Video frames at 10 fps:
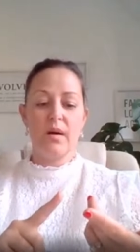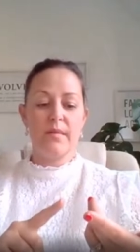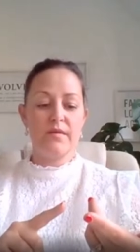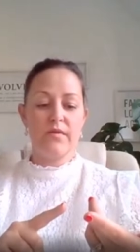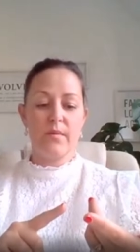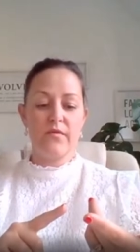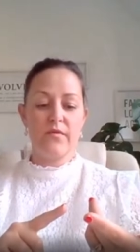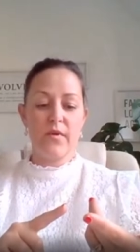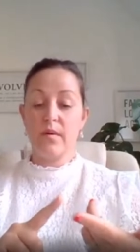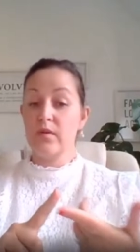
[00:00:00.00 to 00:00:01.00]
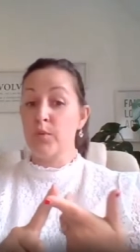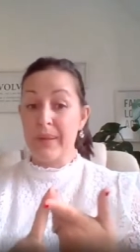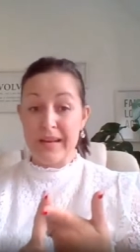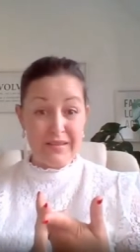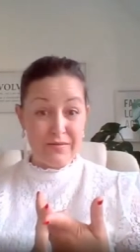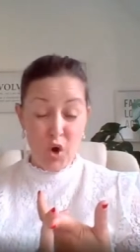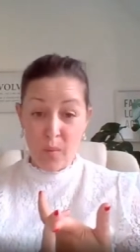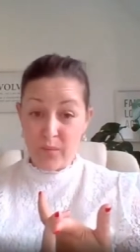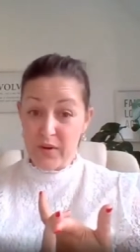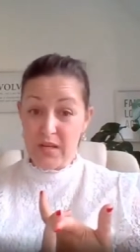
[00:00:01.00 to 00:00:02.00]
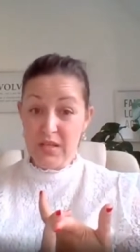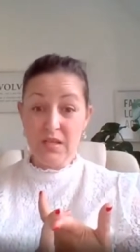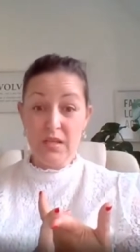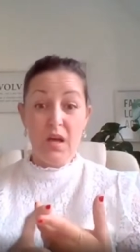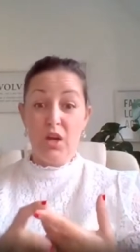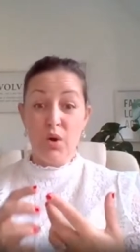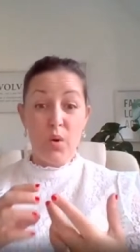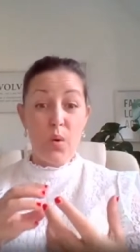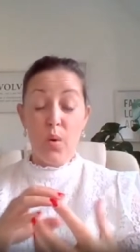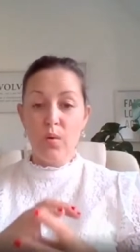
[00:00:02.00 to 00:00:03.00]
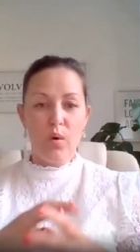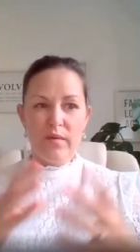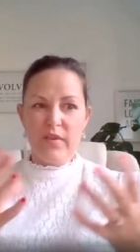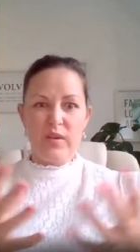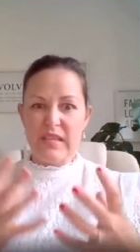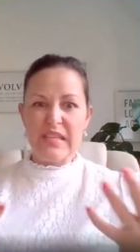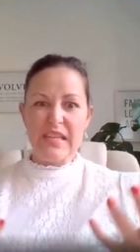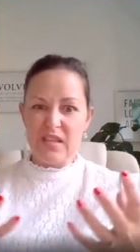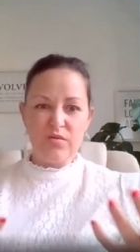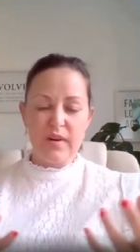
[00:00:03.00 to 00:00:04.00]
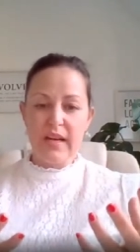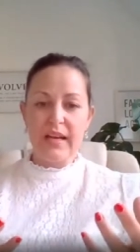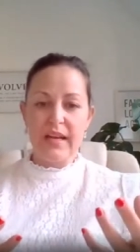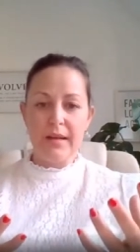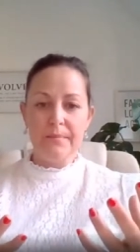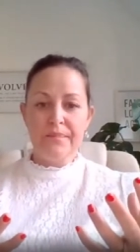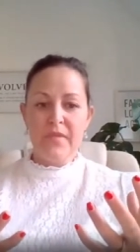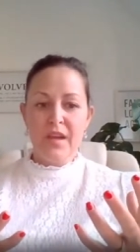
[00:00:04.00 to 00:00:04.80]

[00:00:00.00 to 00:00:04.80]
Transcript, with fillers: coming from a place of confidence. You know, all, all of those C's really.